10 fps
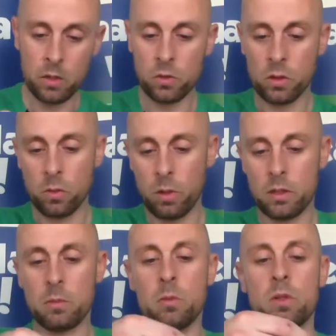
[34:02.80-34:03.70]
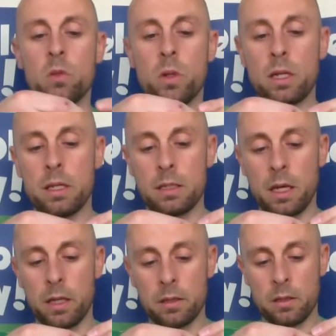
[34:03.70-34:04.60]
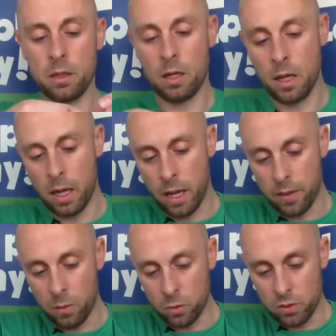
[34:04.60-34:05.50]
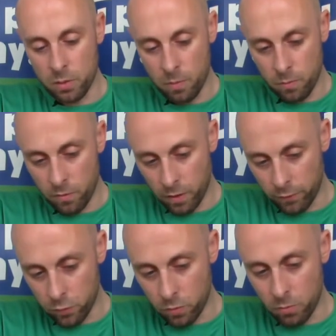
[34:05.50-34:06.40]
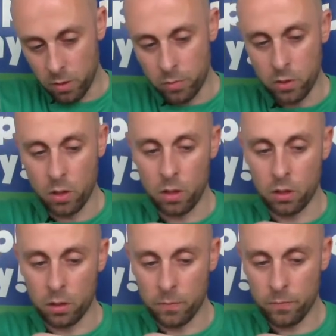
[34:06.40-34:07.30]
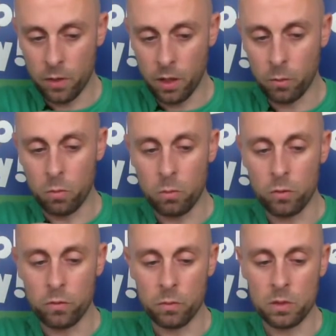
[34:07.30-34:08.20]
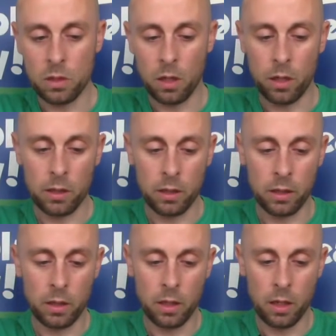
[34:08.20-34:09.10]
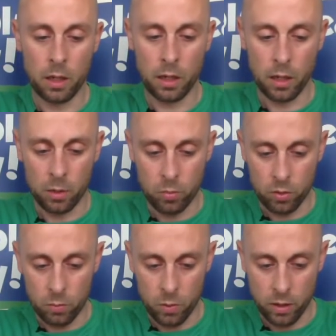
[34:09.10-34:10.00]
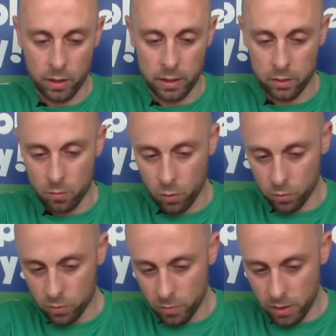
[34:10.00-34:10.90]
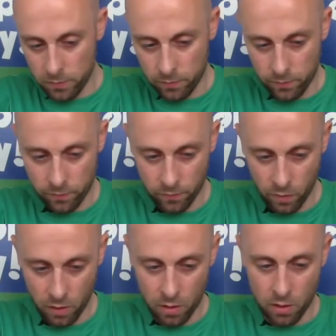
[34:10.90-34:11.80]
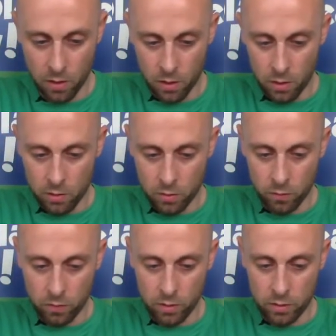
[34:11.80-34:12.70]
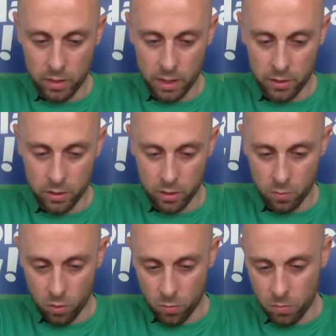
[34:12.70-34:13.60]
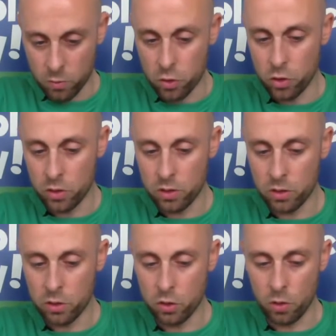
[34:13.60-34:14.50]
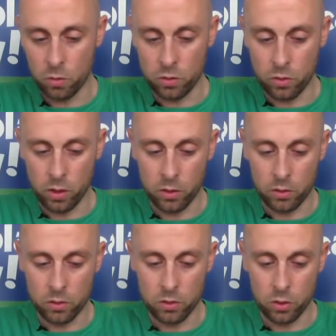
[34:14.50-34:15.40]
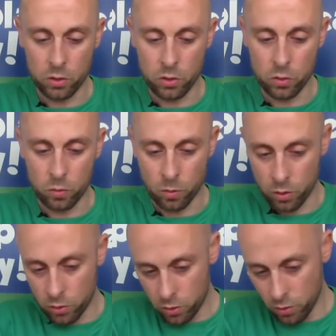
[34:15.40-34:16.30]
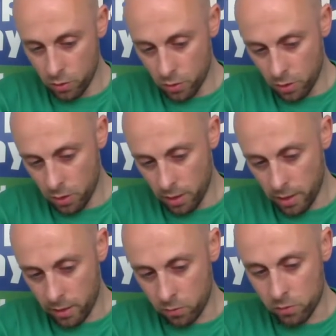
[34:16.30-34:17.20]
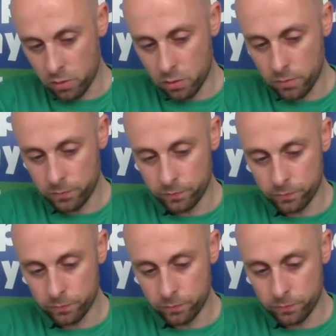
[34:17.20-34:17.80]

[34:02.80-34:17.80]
So they'll basically be between his legs. And then once I've done my banana, I will move them slightly and kind of put them where I need them all to be. So if they're attached at the moment just at the shoulder, try not to touch too much else.